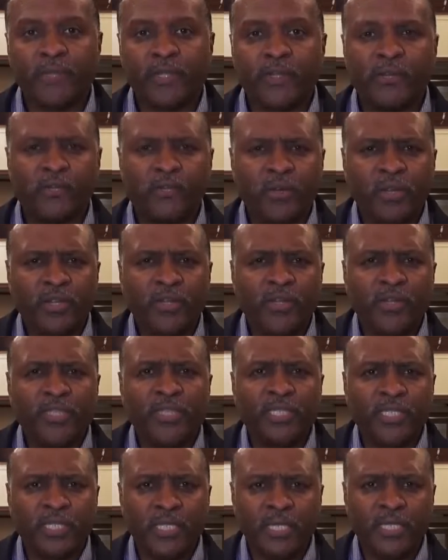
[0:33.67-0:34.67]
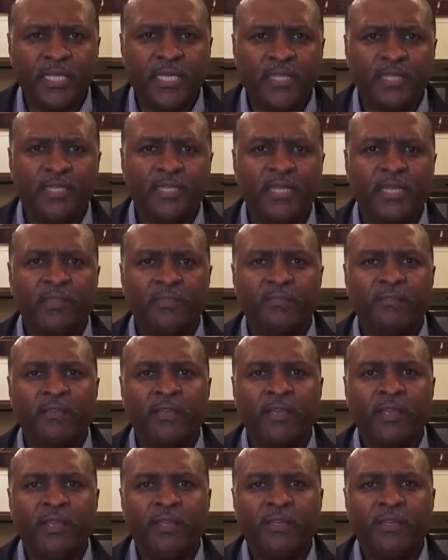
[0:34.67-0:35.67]
He was one of the descendants
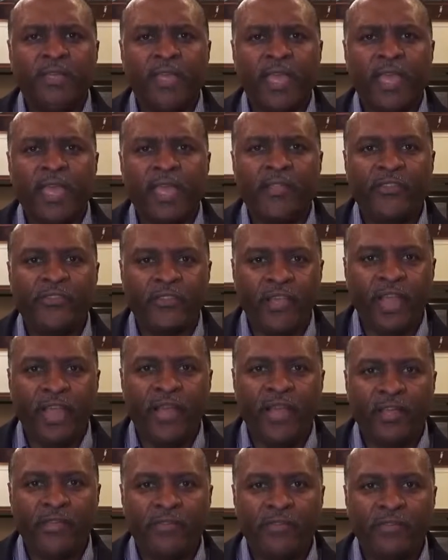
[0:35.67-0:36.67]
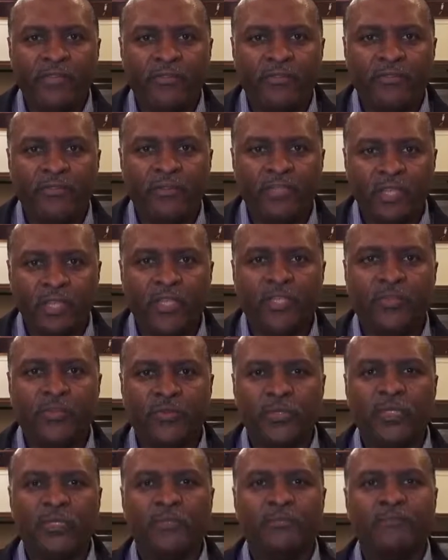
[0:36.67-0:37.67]
of the exiles of
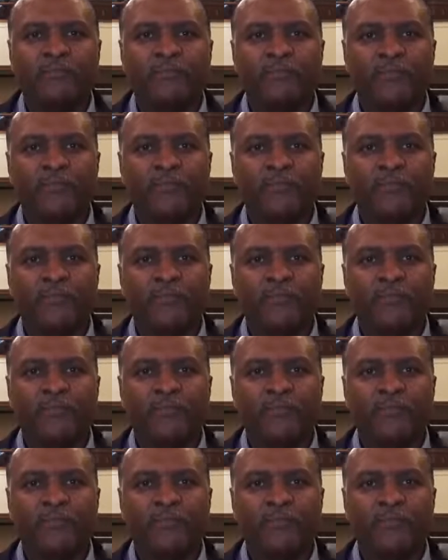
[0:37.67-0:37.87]
Israel.